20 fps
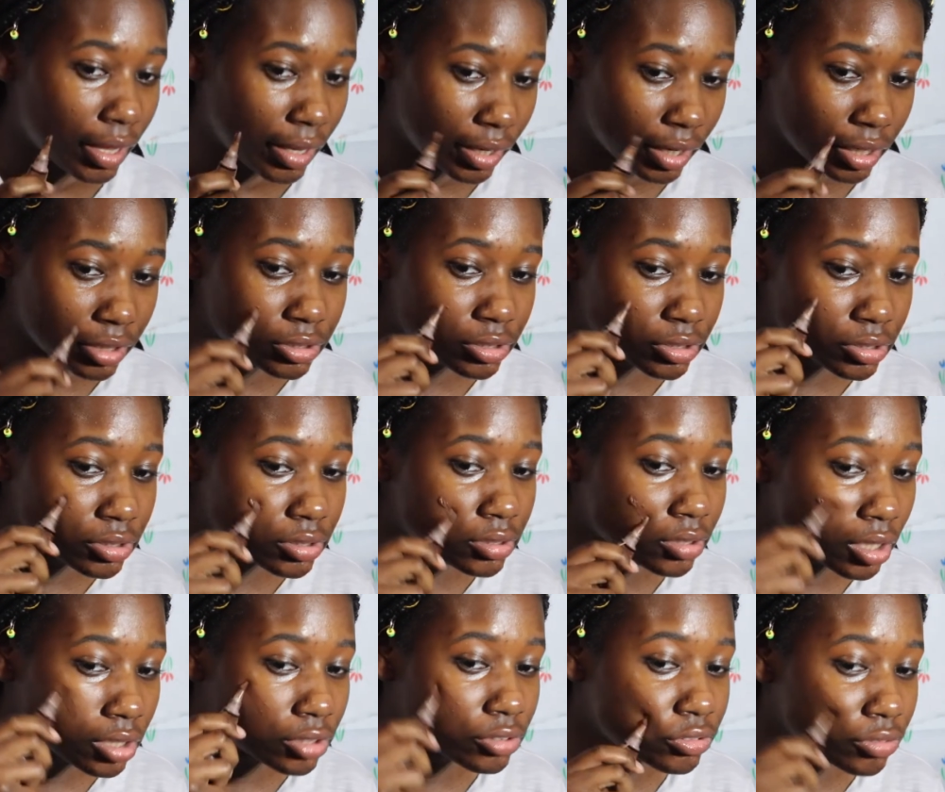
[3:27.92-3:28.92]
and I just
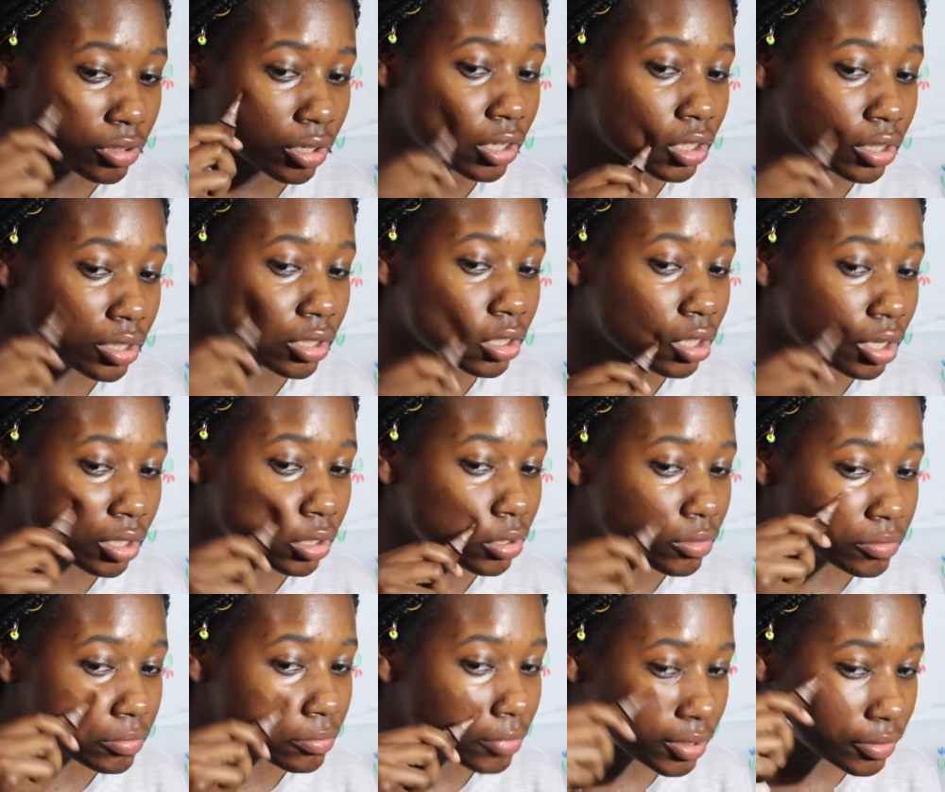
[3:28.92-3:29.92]
start drawing it all
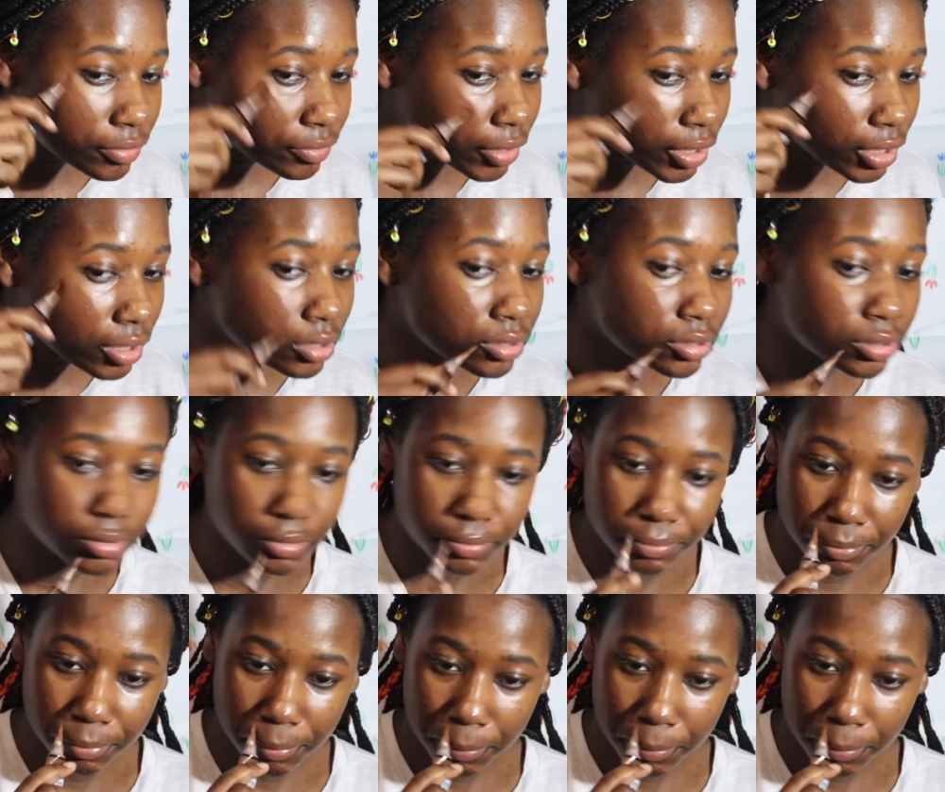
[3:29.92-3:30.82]
over my face.